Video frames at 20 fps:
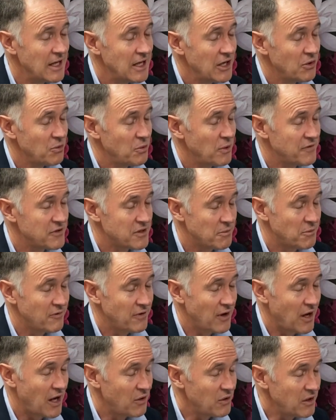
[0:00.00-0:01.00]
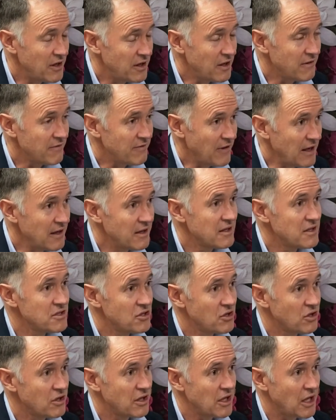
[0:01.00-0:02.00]
We have some of our leading vendors,
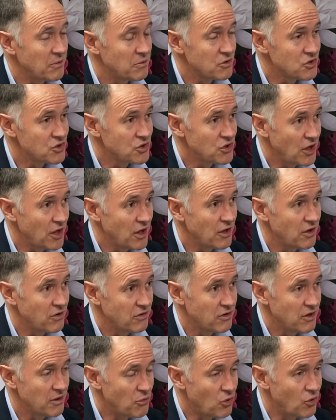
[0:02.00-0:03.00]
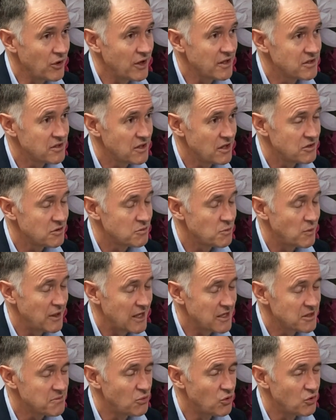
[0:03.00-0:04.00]
you know, that will share the morning sessions, but
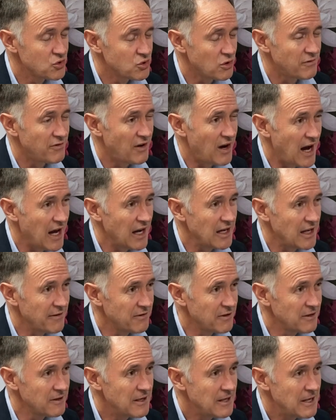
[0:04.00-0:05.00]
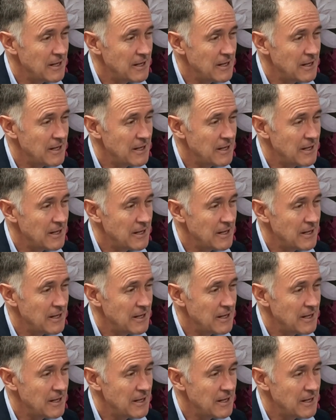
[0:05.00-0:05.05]
that's more sort of high level.